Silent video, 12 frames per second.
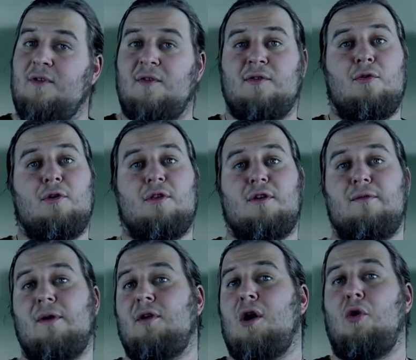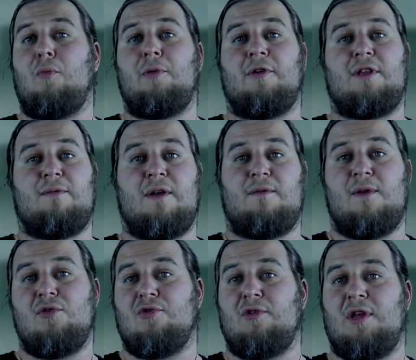is a story-driven cooperative
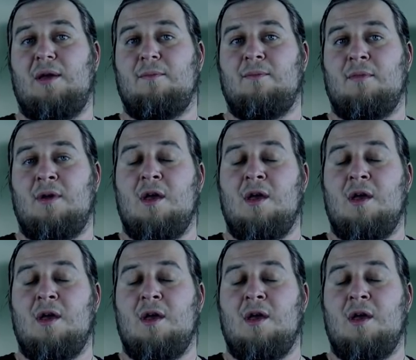adventure game